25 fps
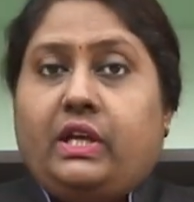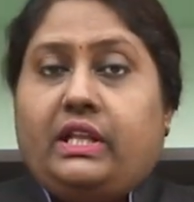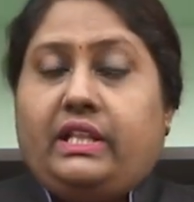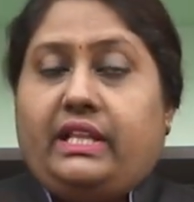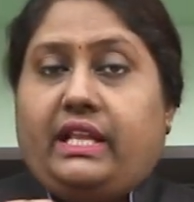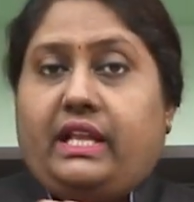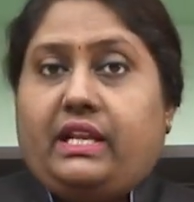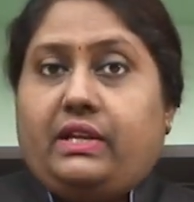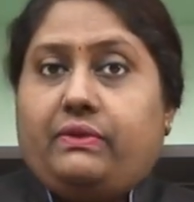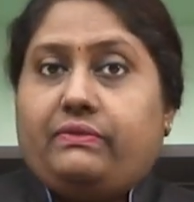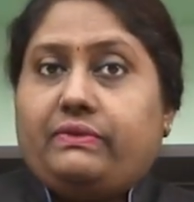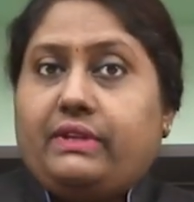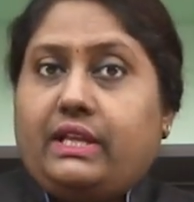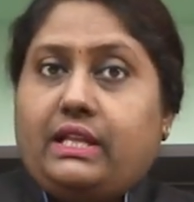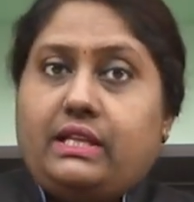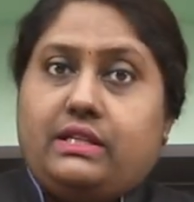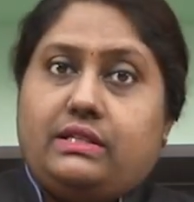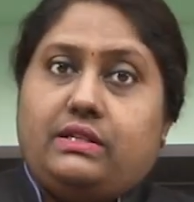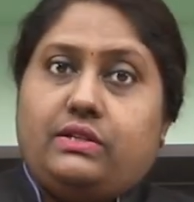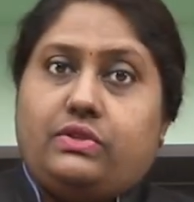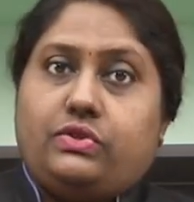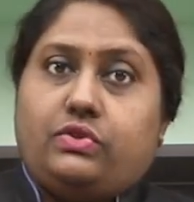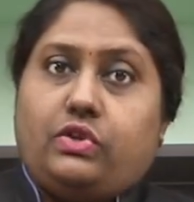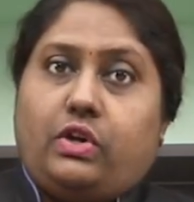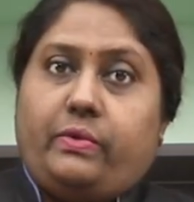And then if there
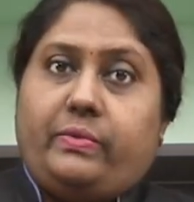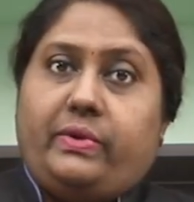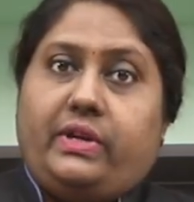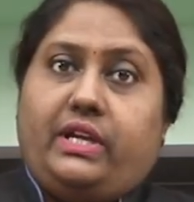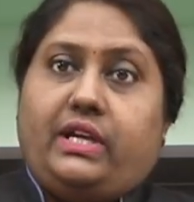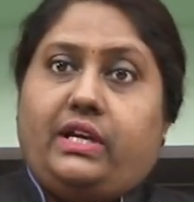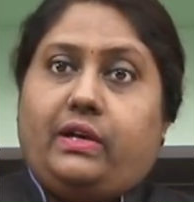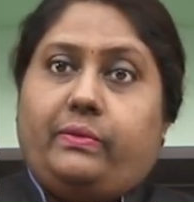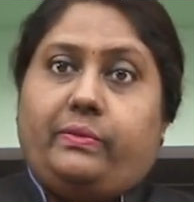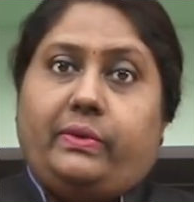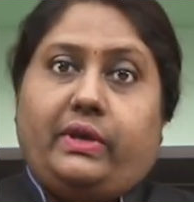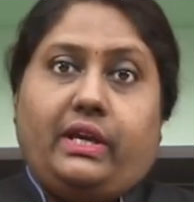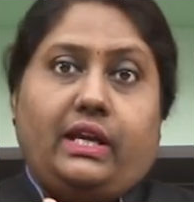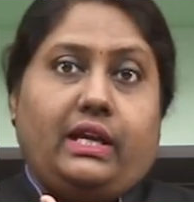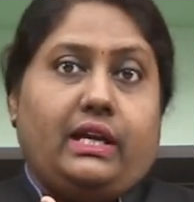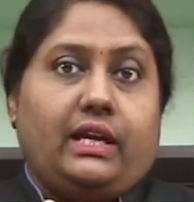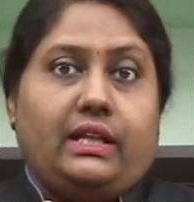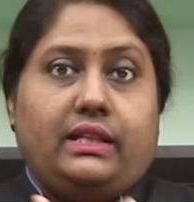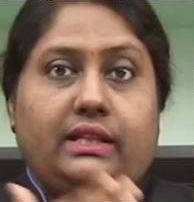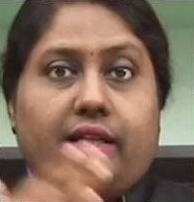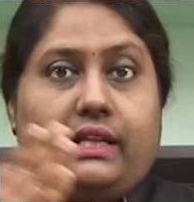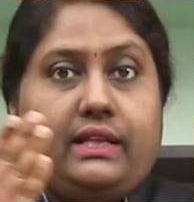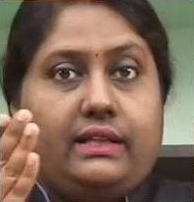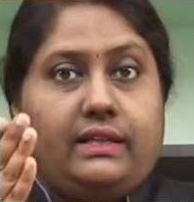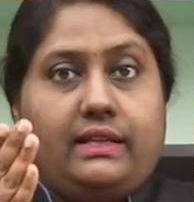is a strawberry cupcake
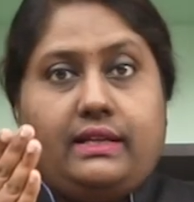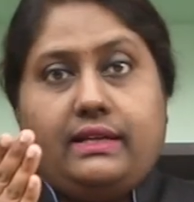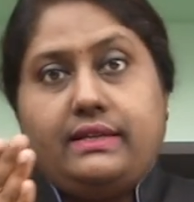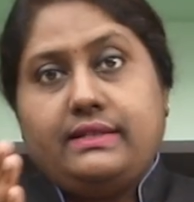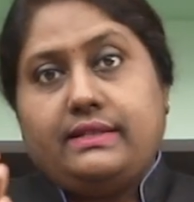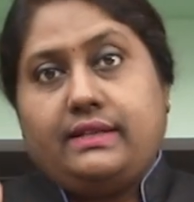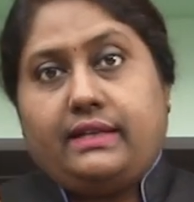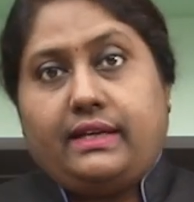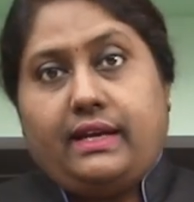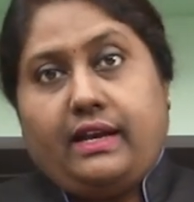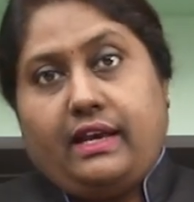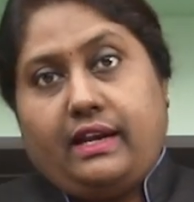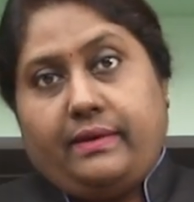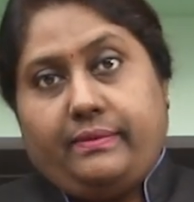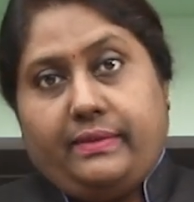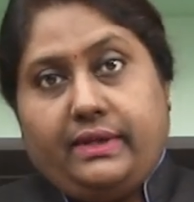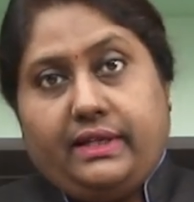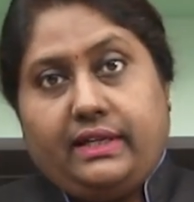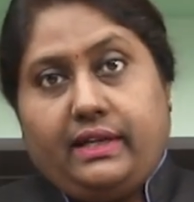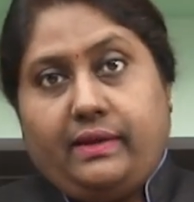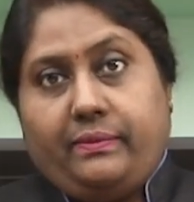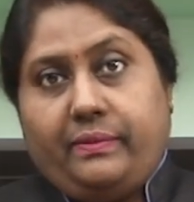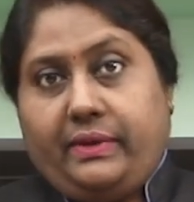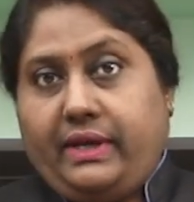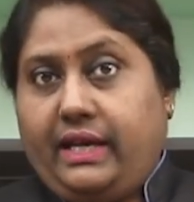and then there is a
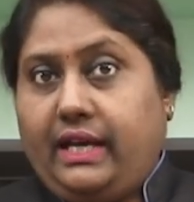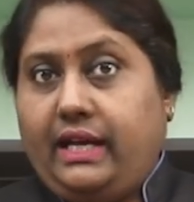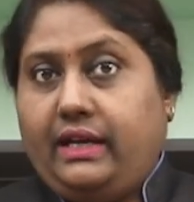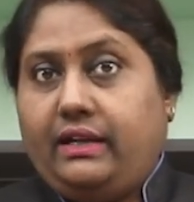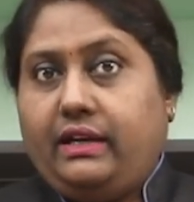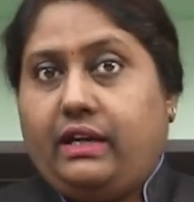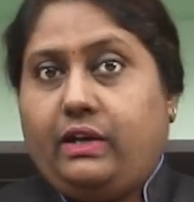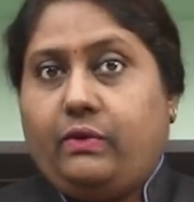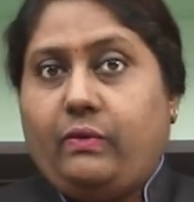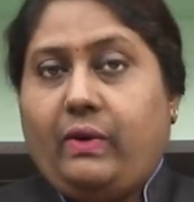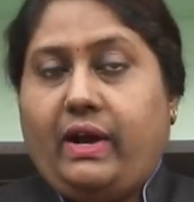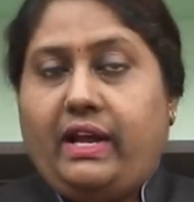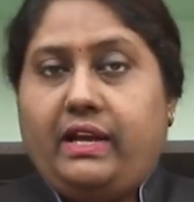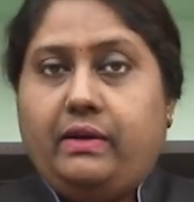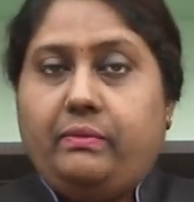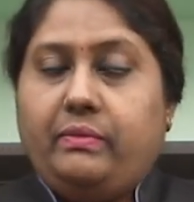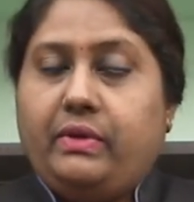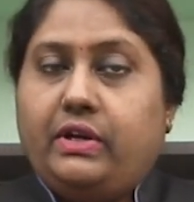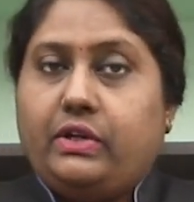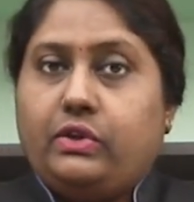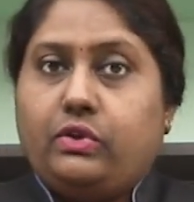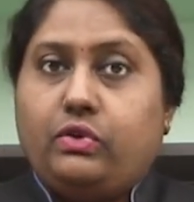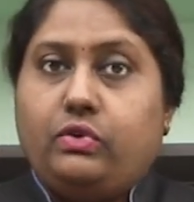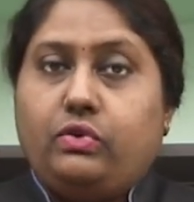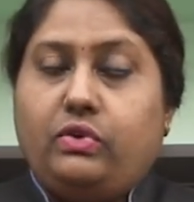caramel cupcake
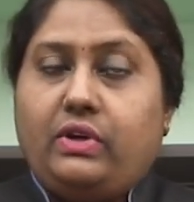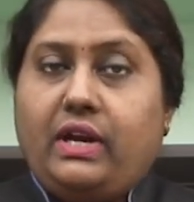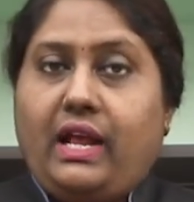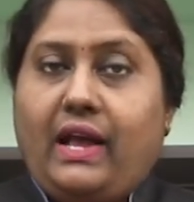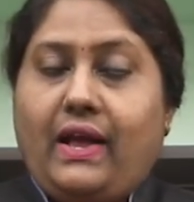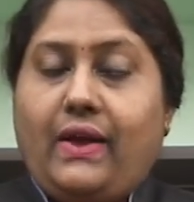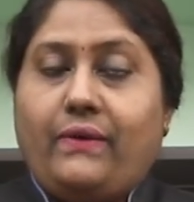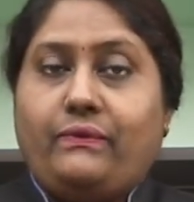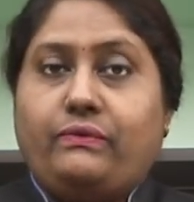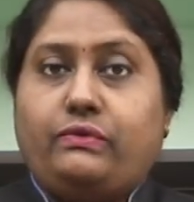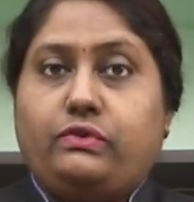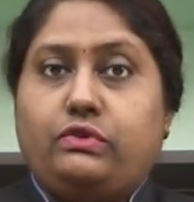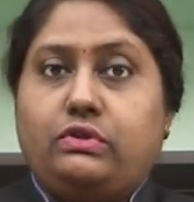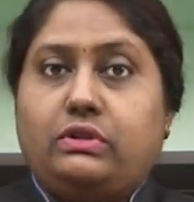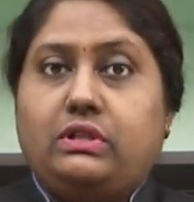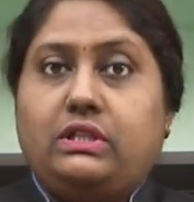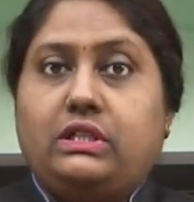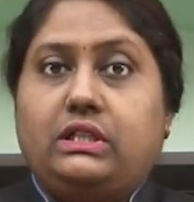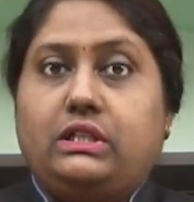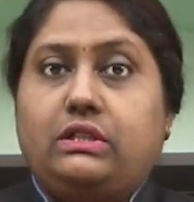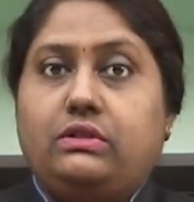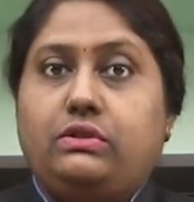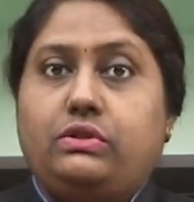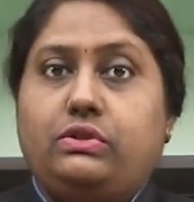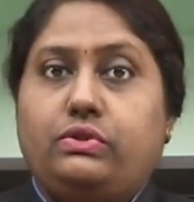requirement, you don't have to
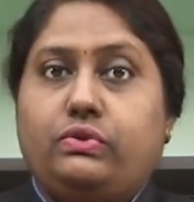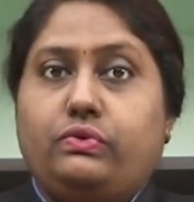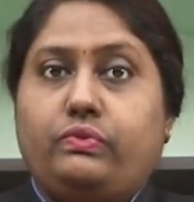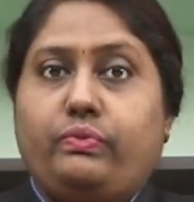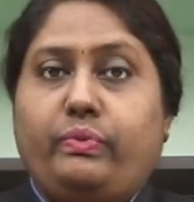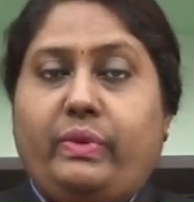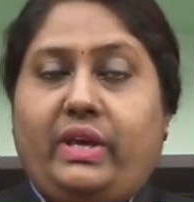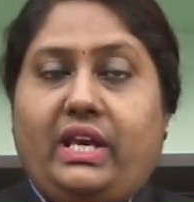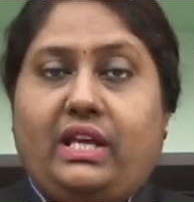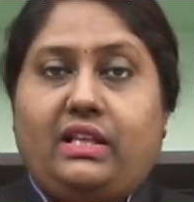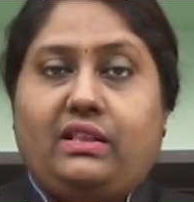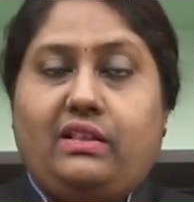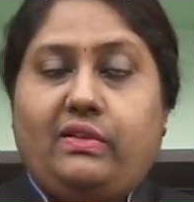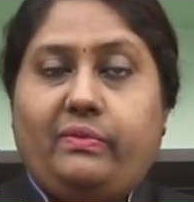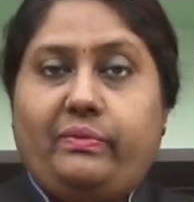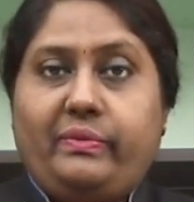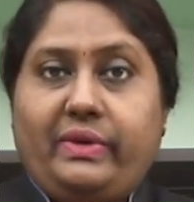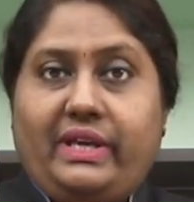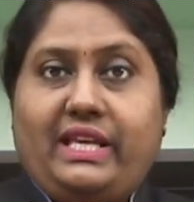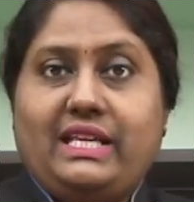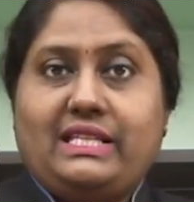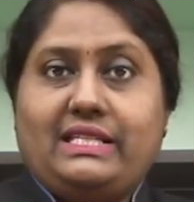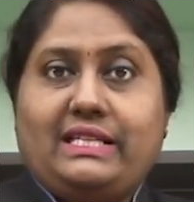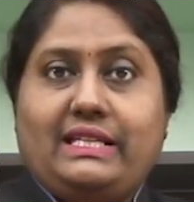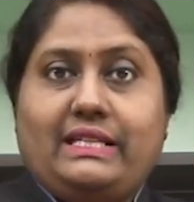learn to make the
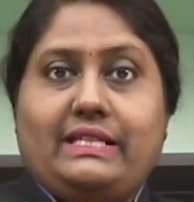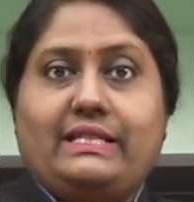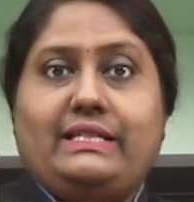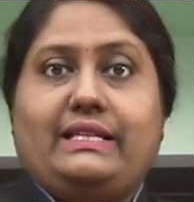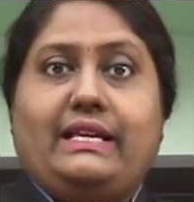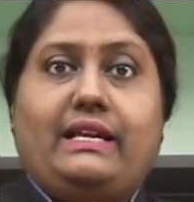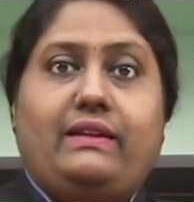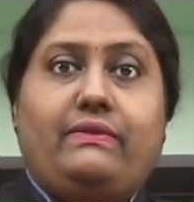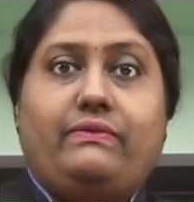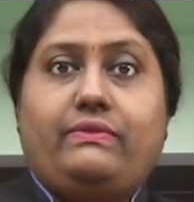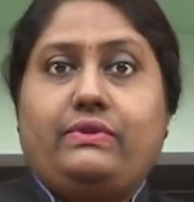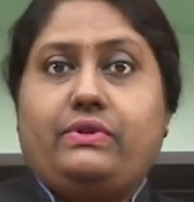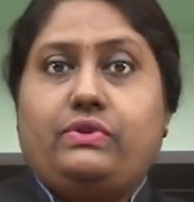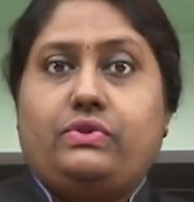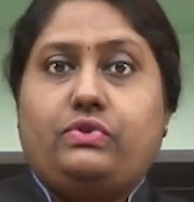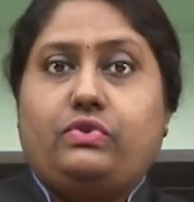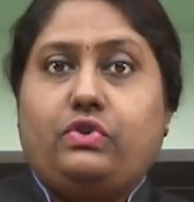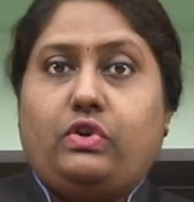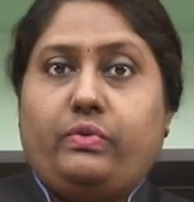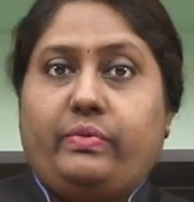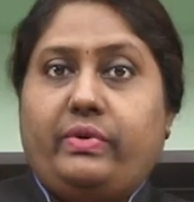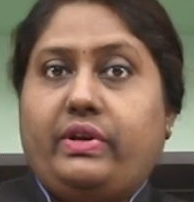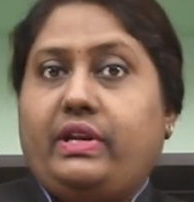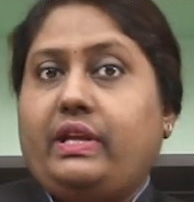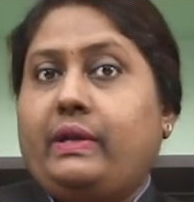base itself in
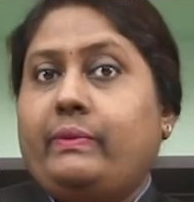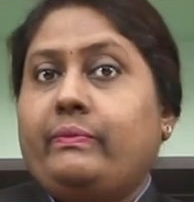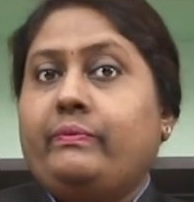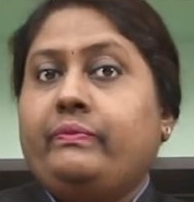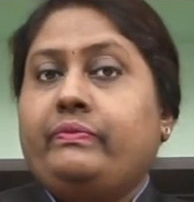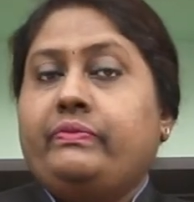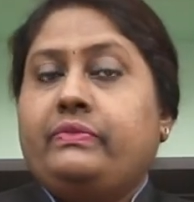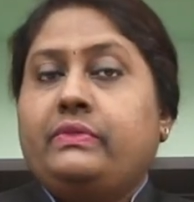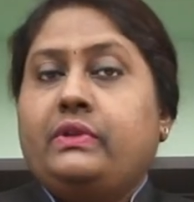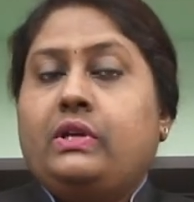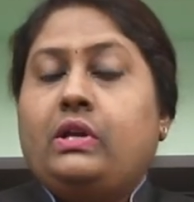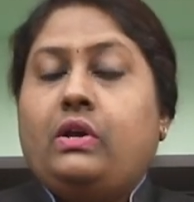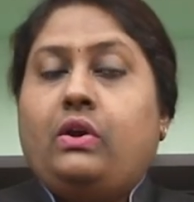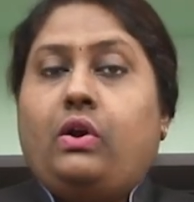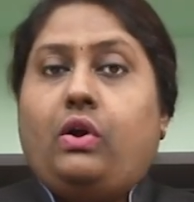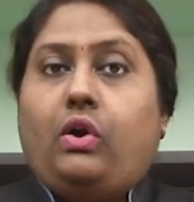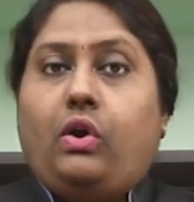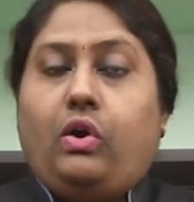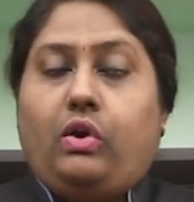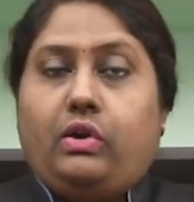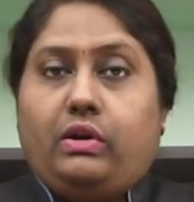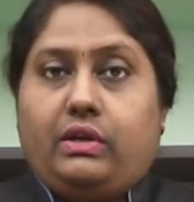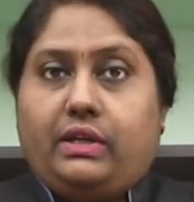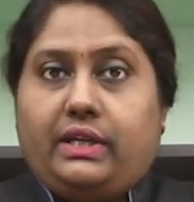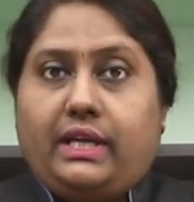strawberry
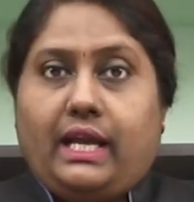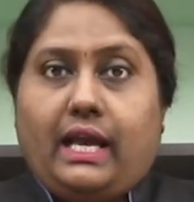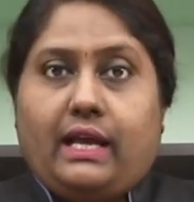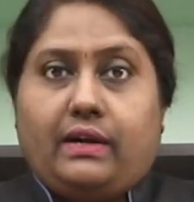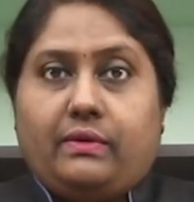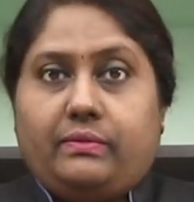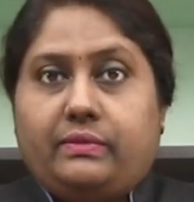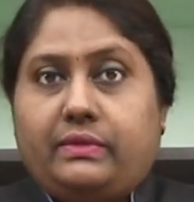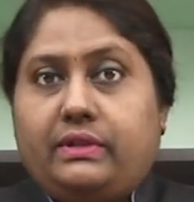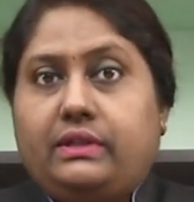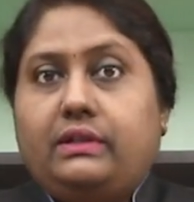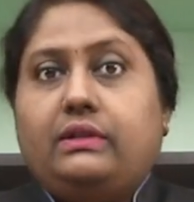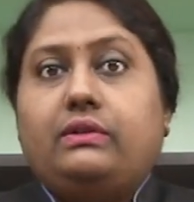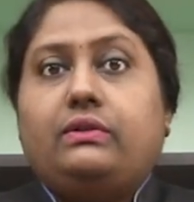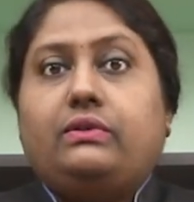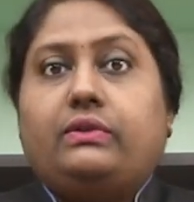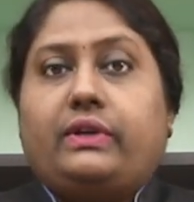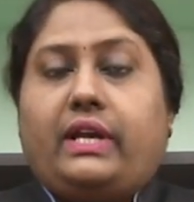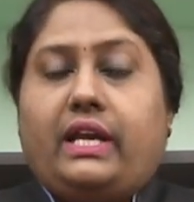or caramel.